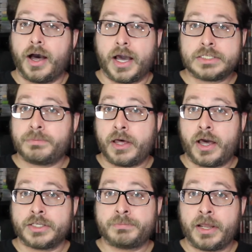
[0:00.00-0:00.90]
I spent
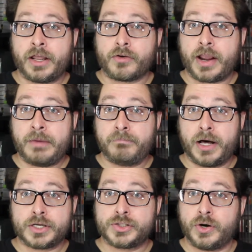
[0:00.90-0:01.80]
I spent another eight
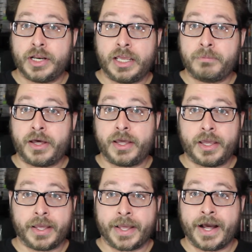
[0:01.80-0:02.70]
bucks on
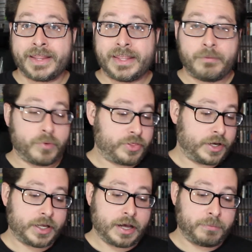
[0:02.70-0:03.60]
eBay, got them
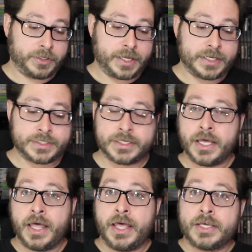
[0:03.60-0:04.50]
within a couple days.
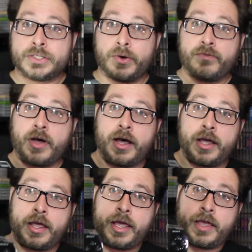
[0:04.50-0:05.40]
So I've
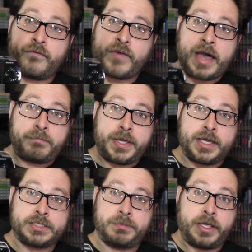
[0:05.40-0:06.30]
got a fat P
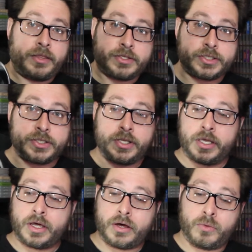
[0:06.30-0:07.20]
S P. This is
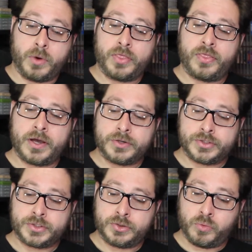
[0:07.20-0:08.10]
the uh, one
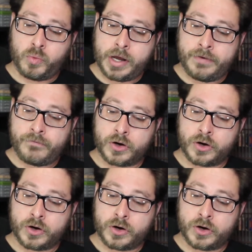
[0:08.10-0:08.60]
thousand one